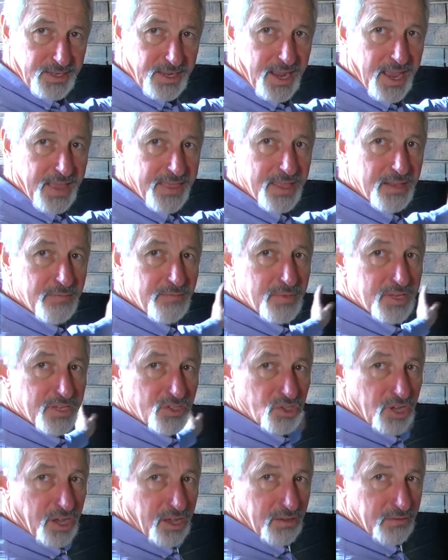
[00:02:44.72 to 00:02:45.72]
and then
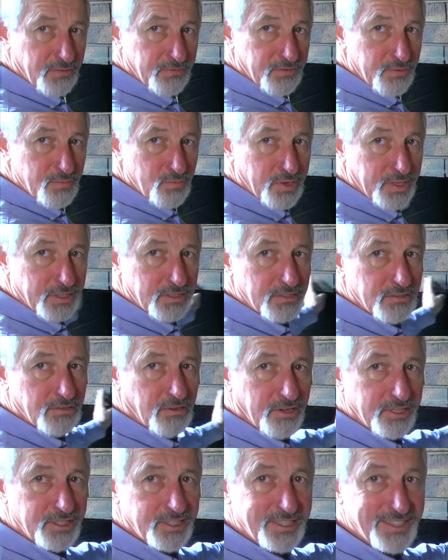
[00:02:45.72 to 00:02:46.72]
measure from one
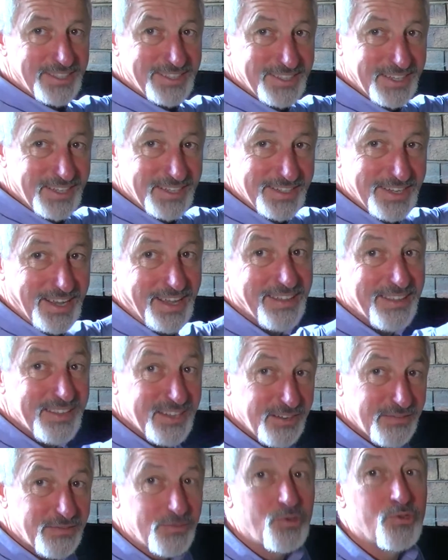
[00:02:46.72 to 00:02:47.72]
side to the centre.
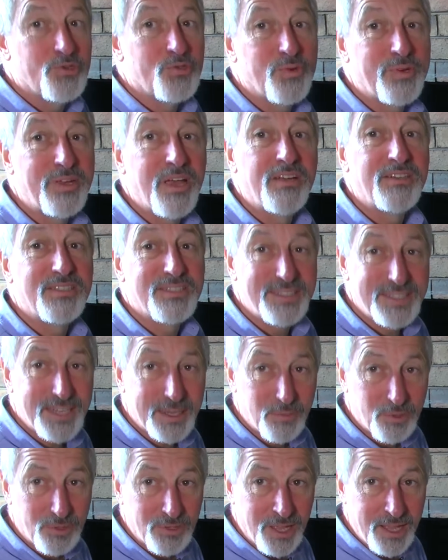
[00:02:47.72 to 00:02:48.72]
Then of course we're going to
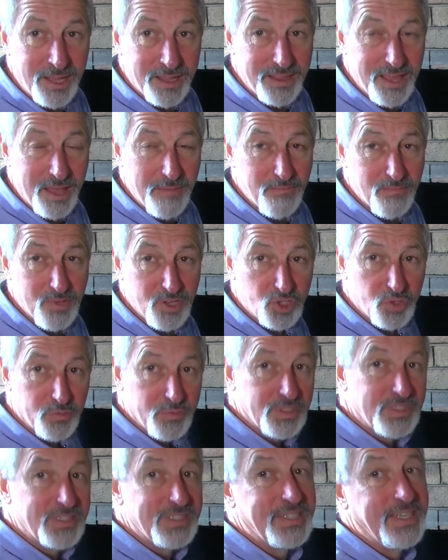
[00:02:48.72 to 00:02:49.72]
double that
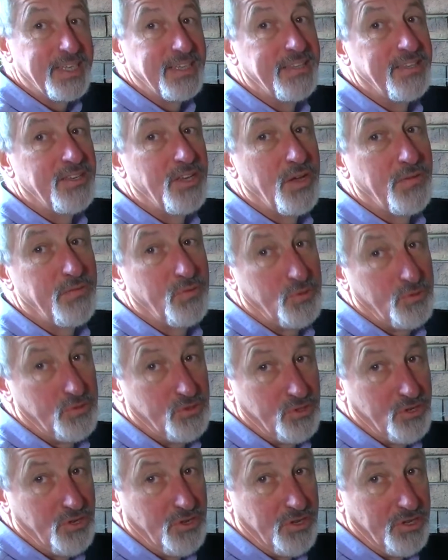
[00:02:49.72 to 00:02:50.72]
measurement to get the overall
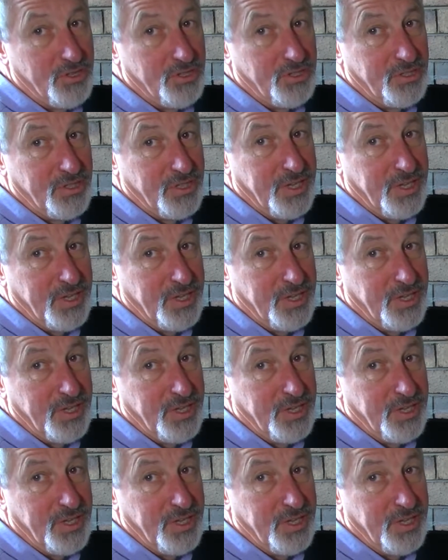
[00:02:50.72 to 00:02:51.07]
size.